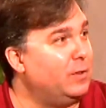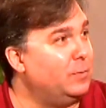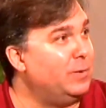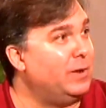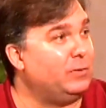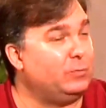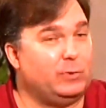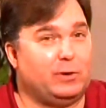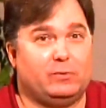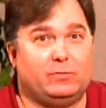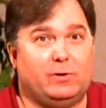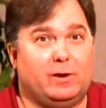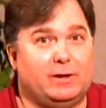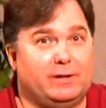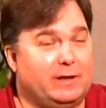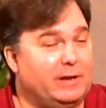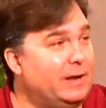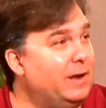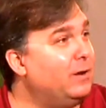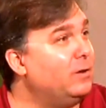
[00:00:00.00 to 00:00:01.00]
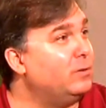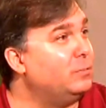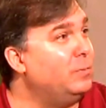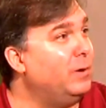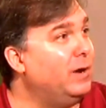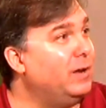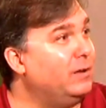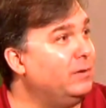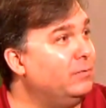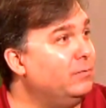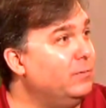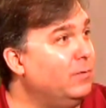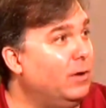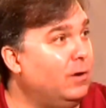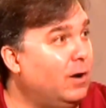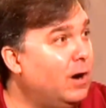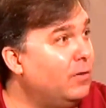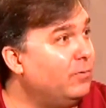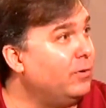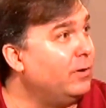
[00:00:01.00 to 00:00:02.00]
the best way to find that out is by
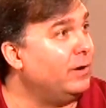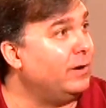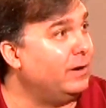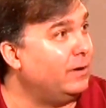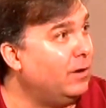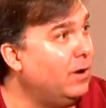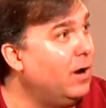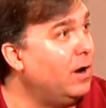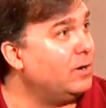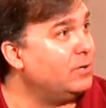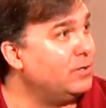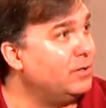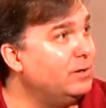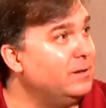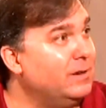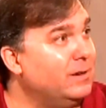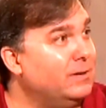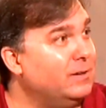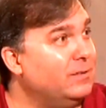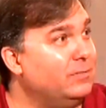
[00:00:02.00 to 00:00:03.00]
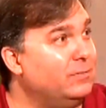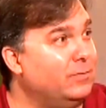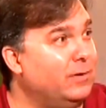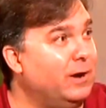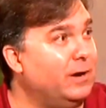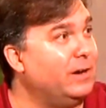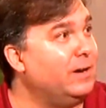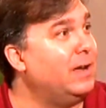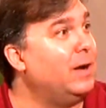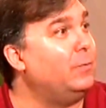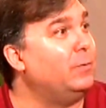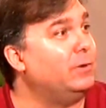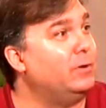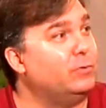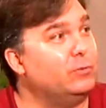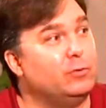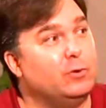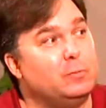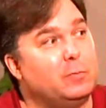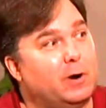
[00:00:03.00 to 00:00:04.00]
offering at auction and finding out what the
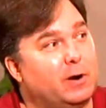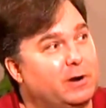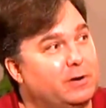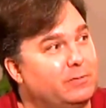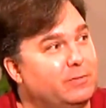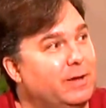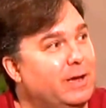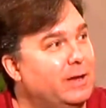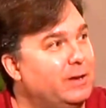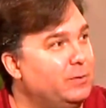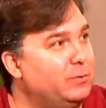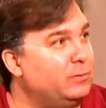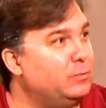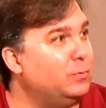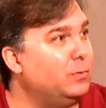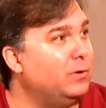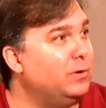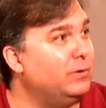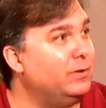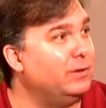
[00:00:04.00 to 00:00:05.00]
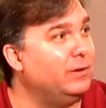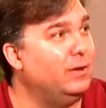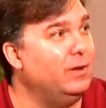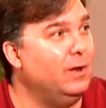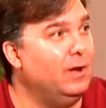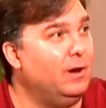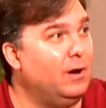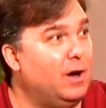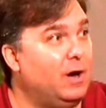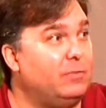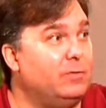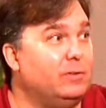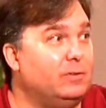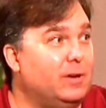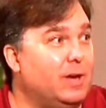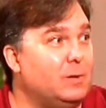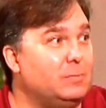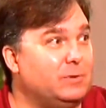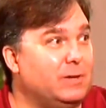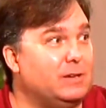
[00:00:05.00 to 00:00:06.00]
true market value is worth. And
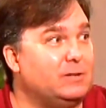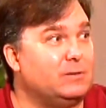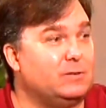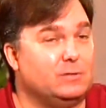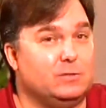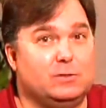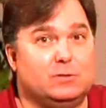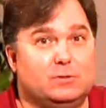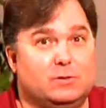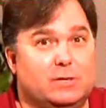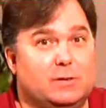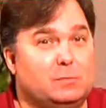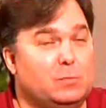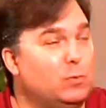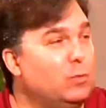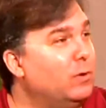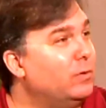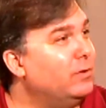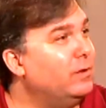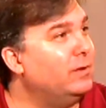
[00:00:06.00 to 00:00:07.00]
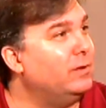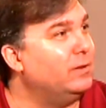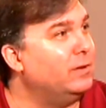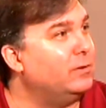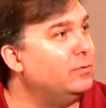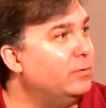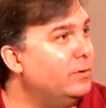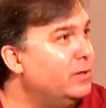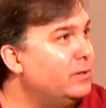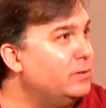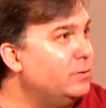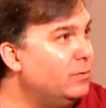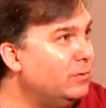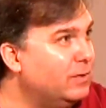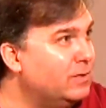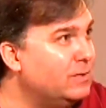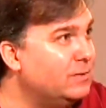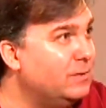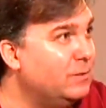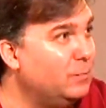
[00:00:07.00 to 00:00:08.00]
oftentimes that's usually more than the traditional
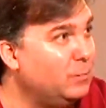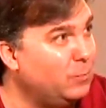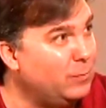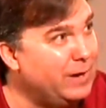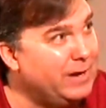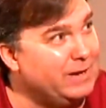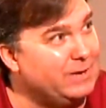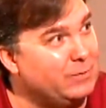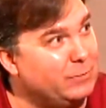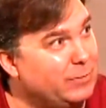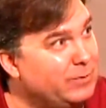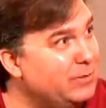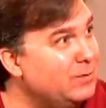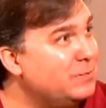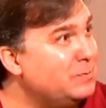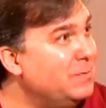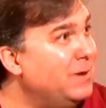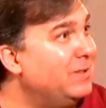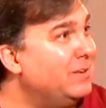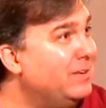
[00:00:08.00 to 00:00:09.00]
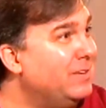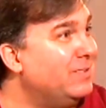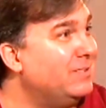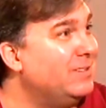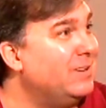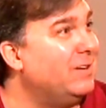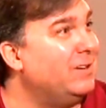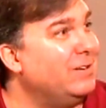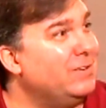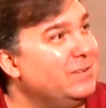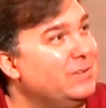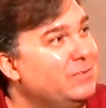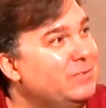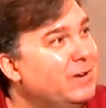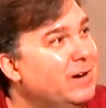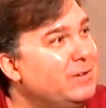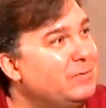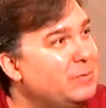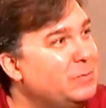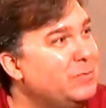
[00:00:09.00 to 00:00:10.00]
list, wait, and reduce method of selling you
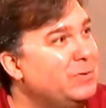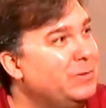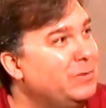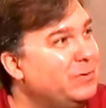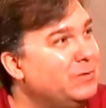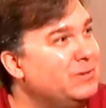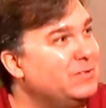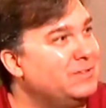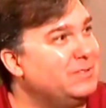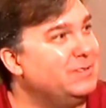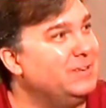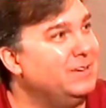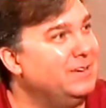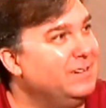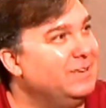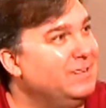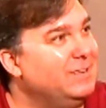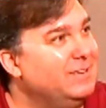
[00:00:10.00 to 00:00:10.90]
find from realtors.